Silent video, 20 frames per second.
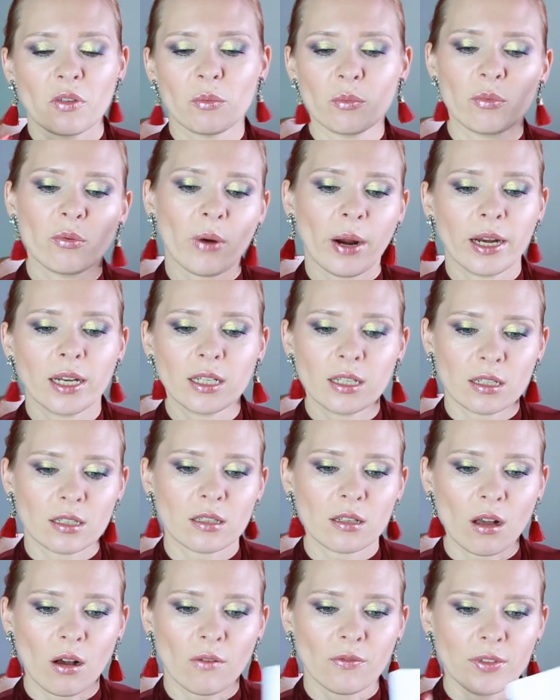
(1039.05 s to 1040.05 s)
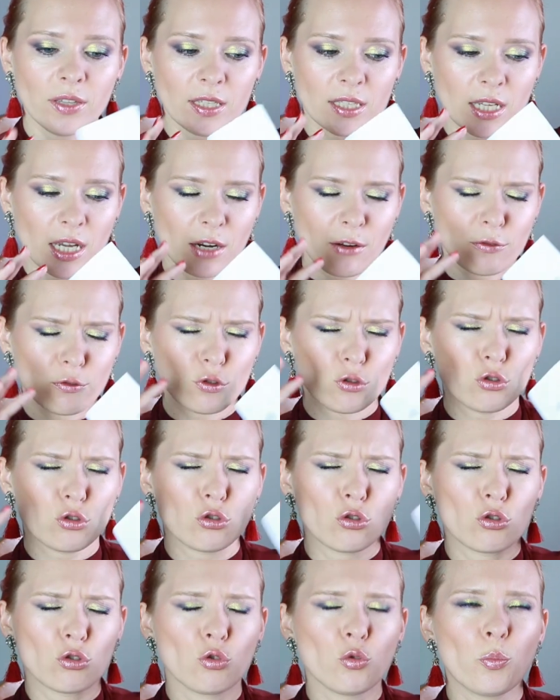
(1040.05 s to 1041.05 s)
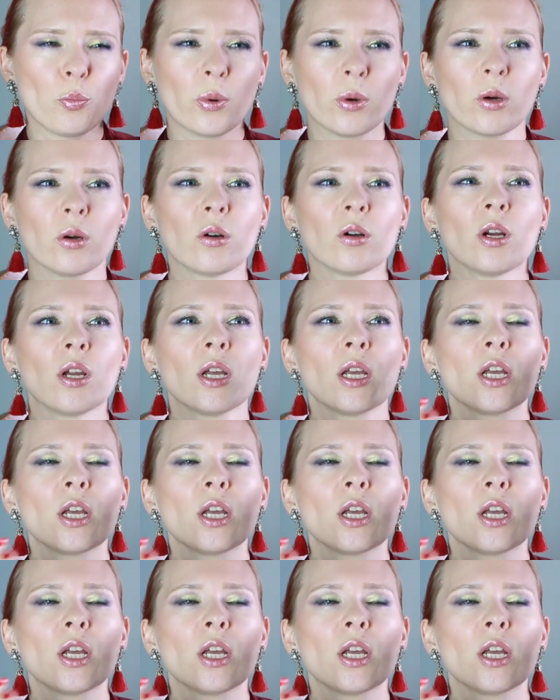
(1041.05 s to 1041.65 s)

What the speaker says: and brightness of these kind of super